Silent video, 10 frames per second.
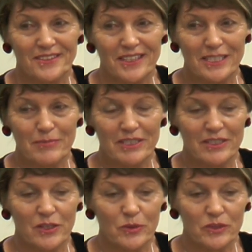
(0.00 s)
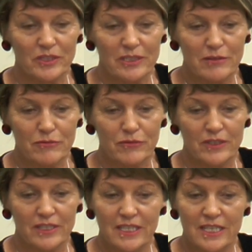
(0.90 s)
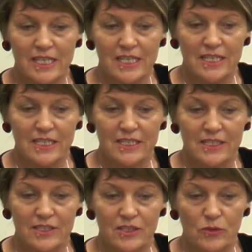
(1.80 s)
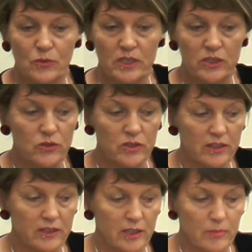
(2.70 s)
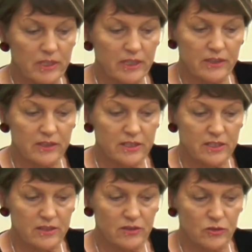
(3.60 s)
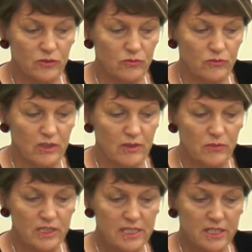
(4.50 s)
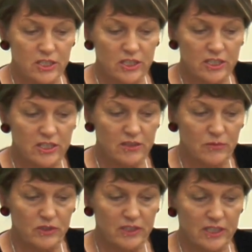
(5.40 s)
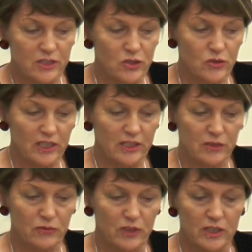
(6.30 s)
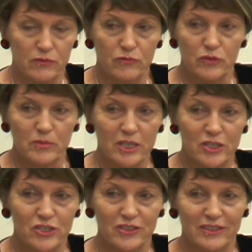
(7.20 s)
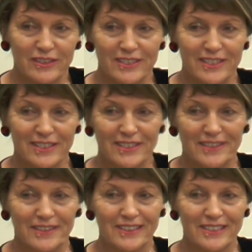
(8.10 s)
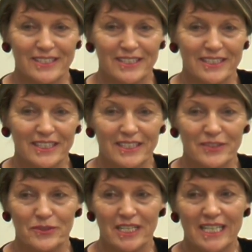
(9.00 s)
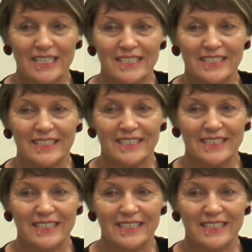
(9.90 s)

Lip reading: had he been old enough. So we knew nothing about this until recent years, and we're now struggling to find information, and it's getting harder and harder.